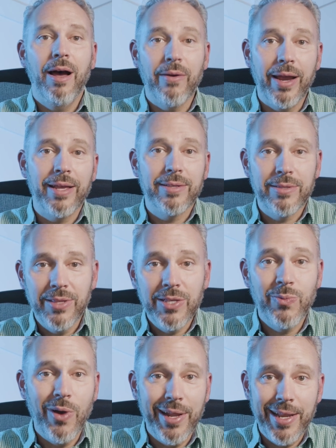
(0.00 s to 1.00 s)
All right, so
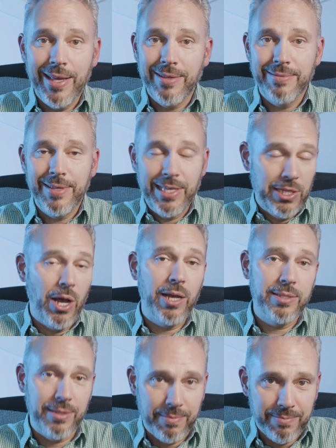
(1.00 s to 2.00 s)
this one is
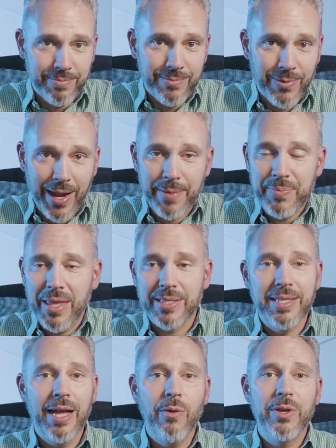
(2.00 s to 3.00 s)
awesome, right?
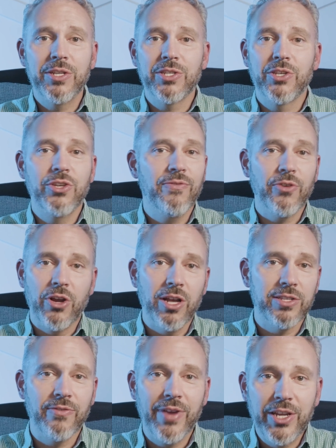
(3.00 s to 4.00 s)
It's not only just good for
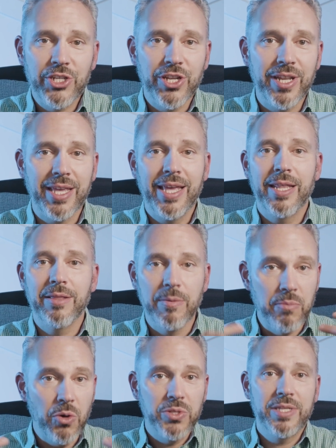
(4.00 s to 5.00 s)
conservation and getting the
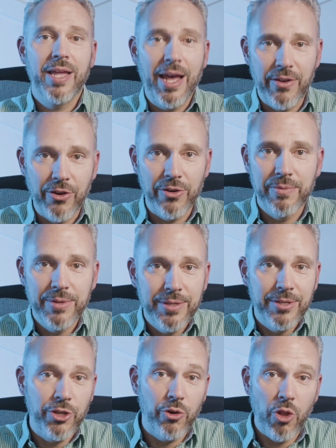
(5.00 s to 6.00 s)
most out of your
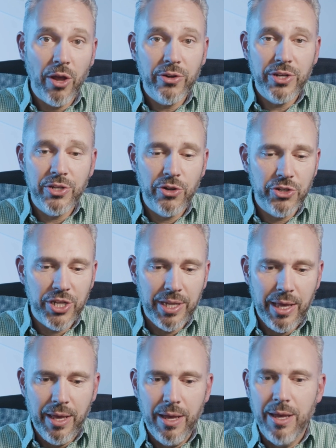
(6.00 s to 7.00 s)
laundry
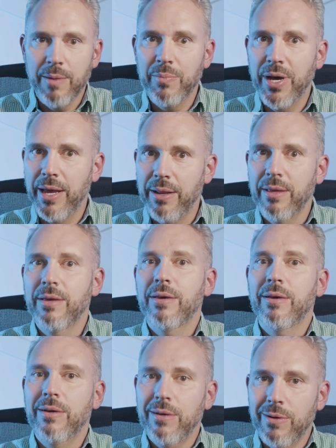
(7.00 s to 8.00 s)
detergent, but
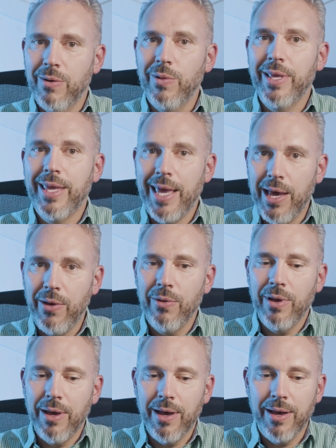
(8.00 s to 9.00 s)
holy
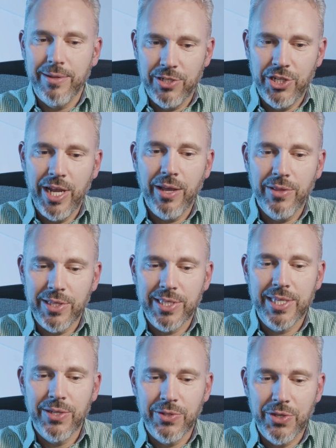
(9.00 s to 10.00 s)
cow, check out the
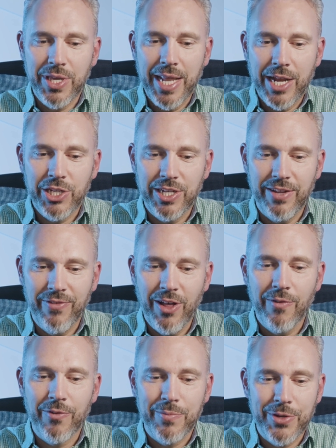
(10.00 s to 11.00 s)
skills you can actually
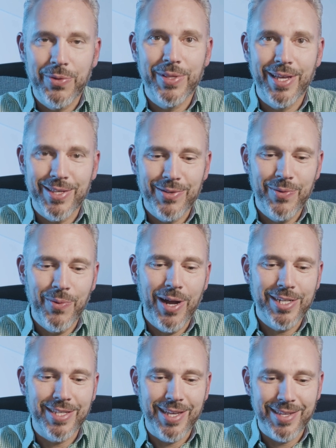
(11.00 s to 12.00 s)
develop from doing this.
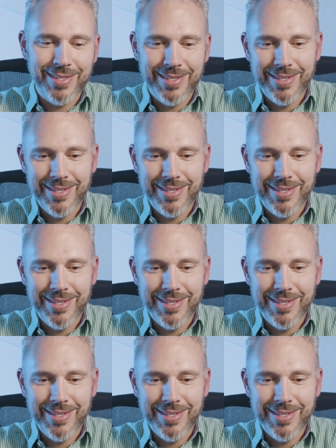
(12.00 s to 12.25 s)
Watch this.